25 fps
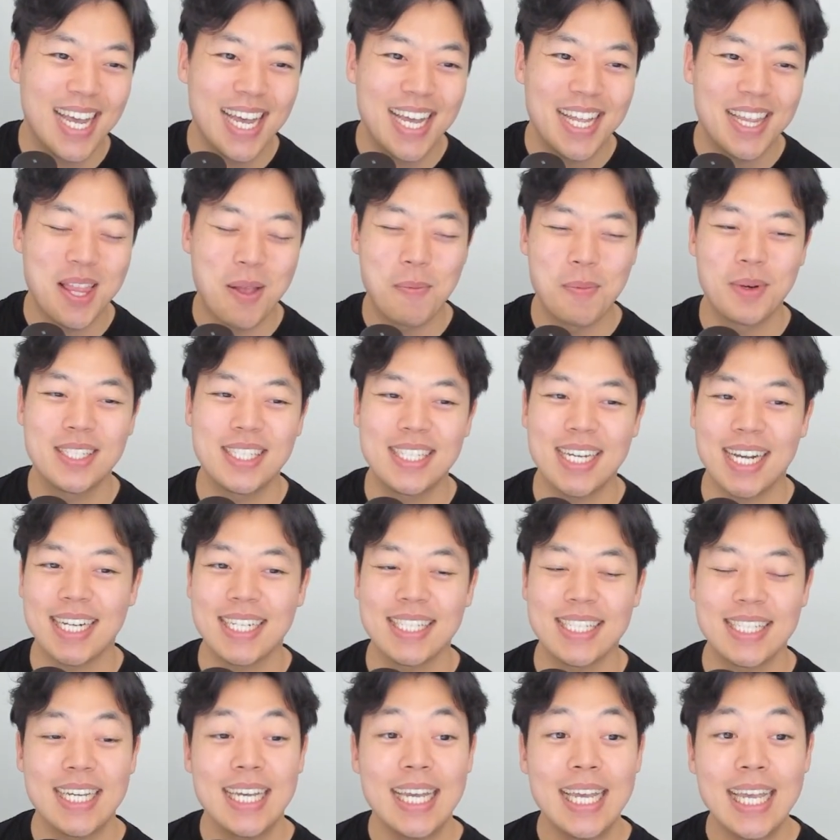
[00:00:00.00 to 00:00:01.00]
Number
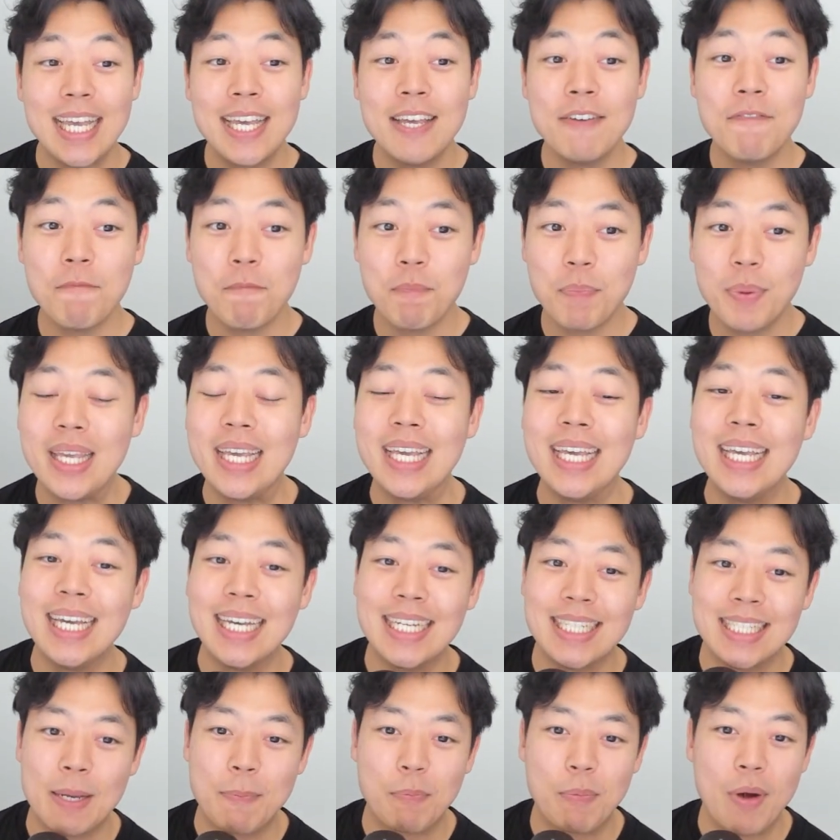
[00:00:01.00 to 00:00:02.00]
6. If p
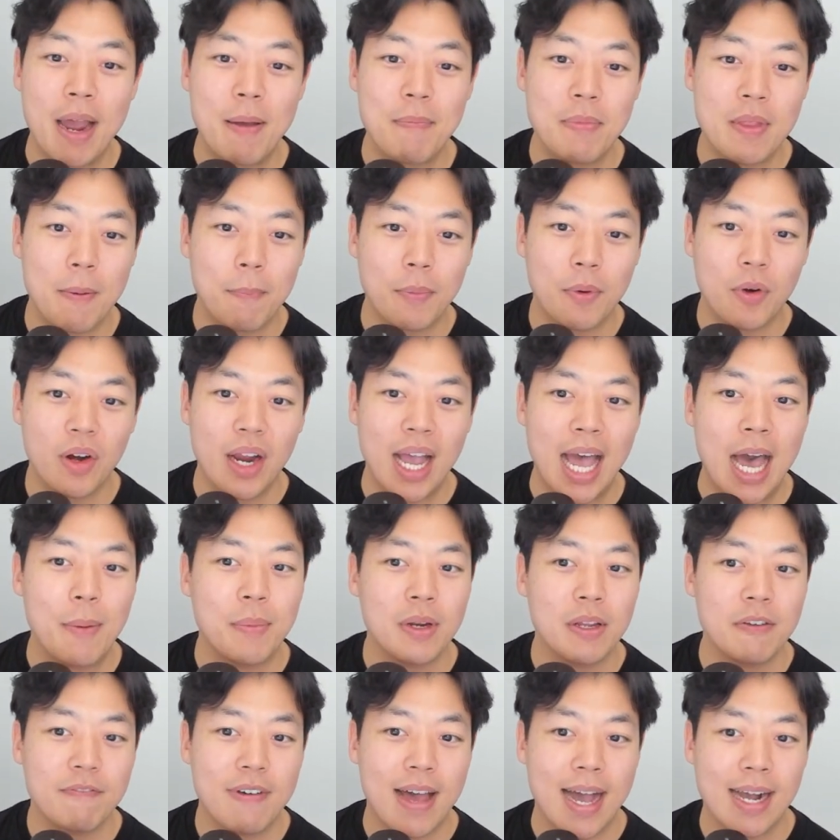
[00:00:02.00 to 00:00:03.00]
is a prime number, how
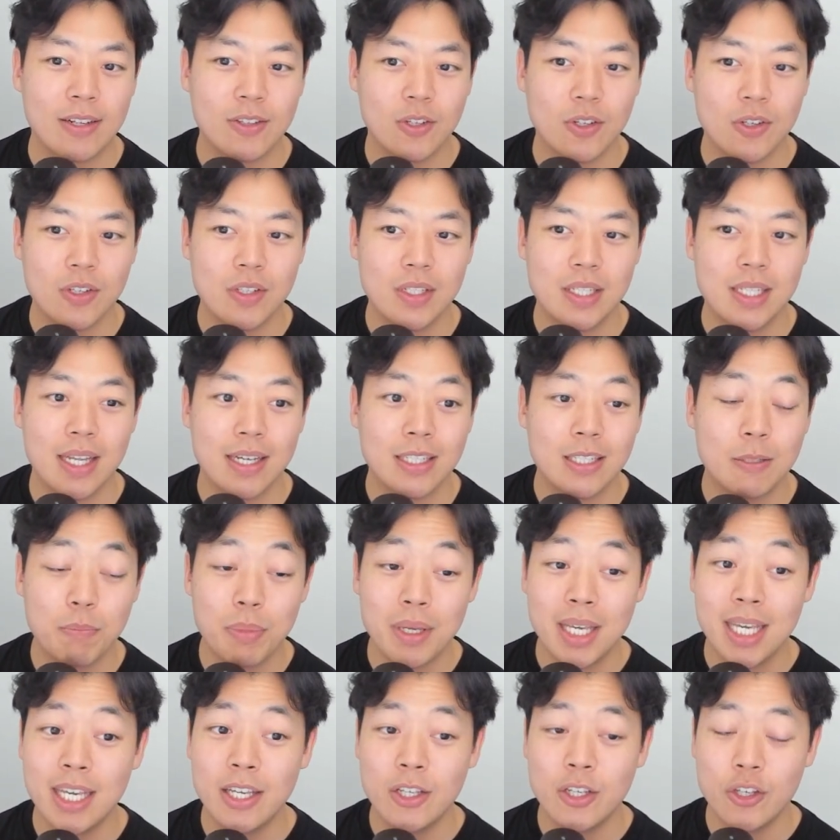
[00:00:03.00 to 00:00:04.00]
many factors does
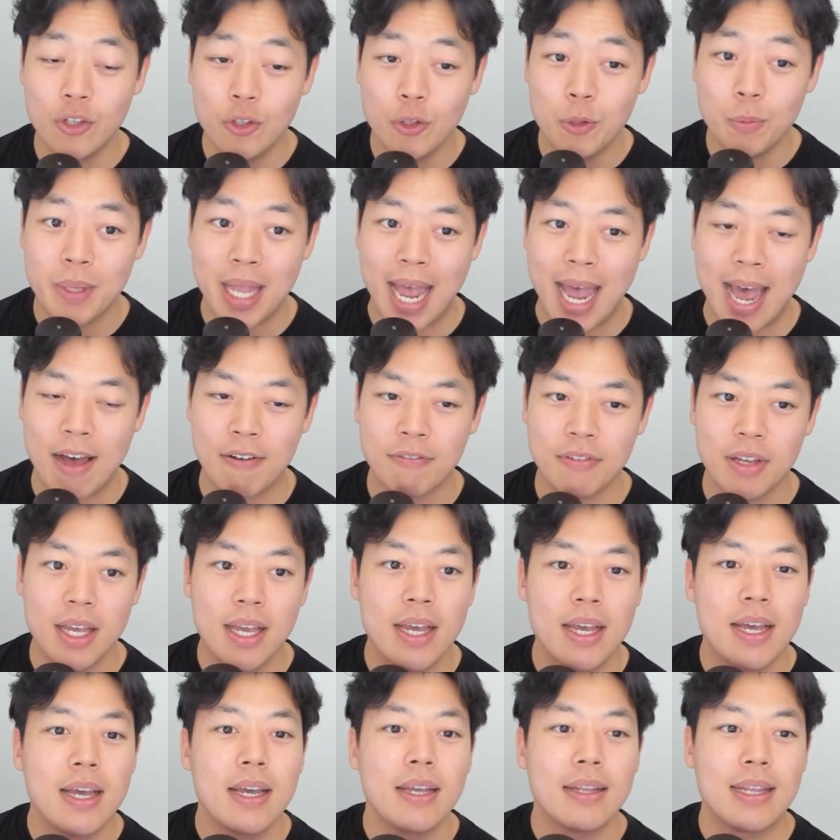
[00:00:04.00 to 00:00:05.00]
p cubed have?
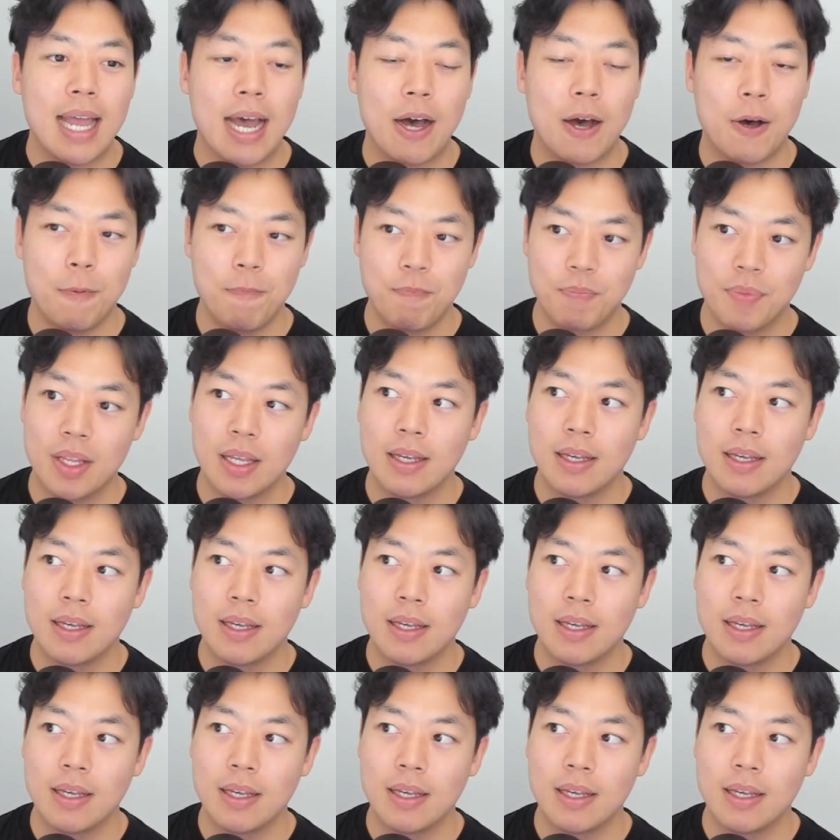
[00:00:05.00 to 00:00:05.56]
Now,